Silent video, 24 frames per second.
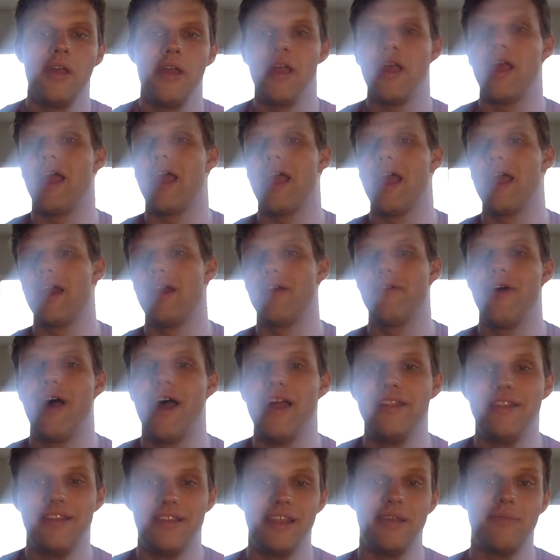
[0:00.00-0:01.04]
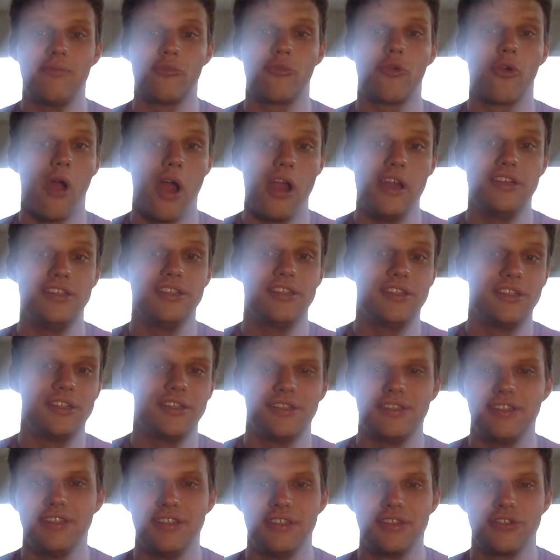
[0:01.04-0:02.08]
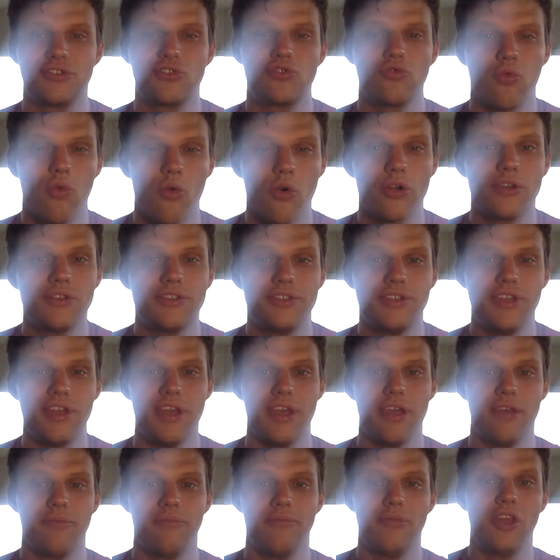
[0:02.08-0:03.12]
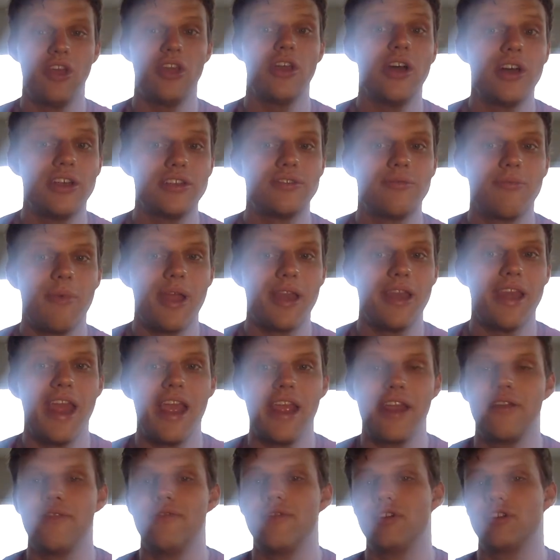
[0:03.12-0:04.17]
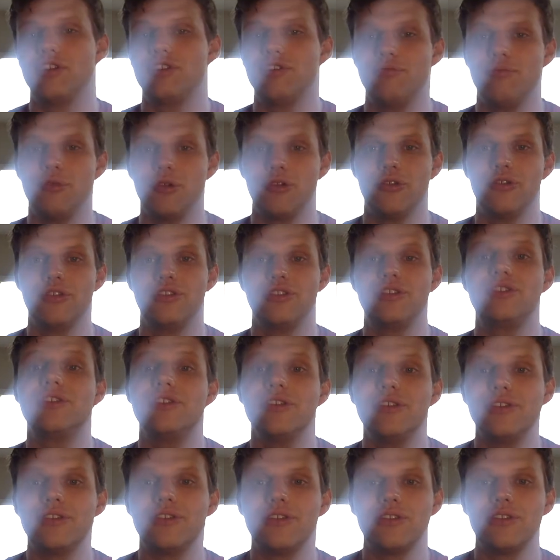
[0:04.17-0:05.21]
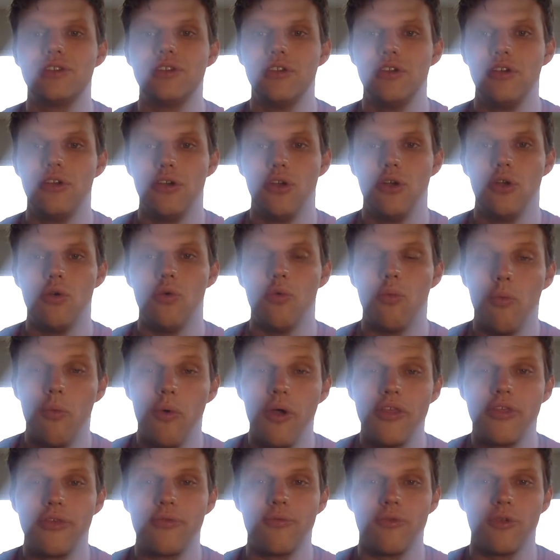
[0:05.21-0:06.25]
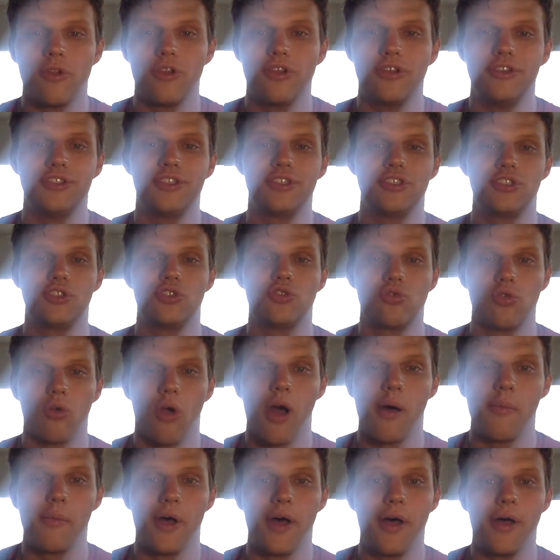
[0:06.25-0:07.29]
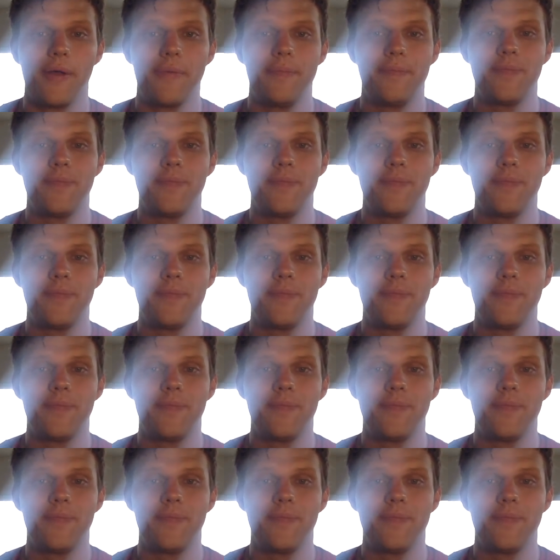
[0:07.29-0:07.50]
and I've had deep prejudices towards it because of my negative experiences with religious trauma.